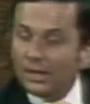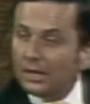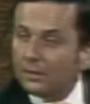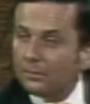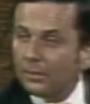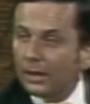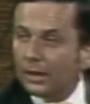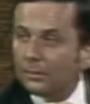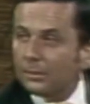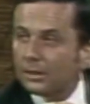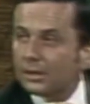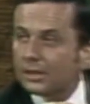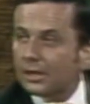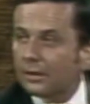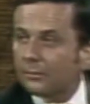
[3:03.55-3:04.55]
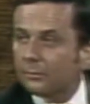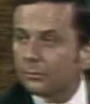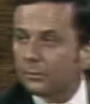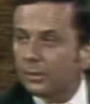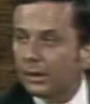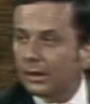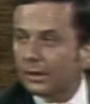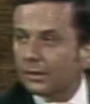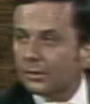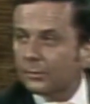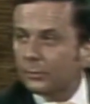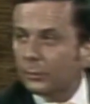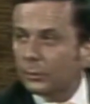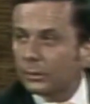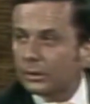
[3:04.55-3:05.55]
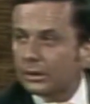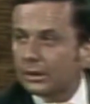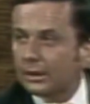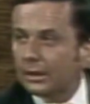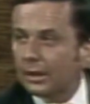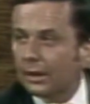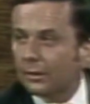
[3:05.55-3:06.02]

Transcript: another pioneering show hit the airwaves.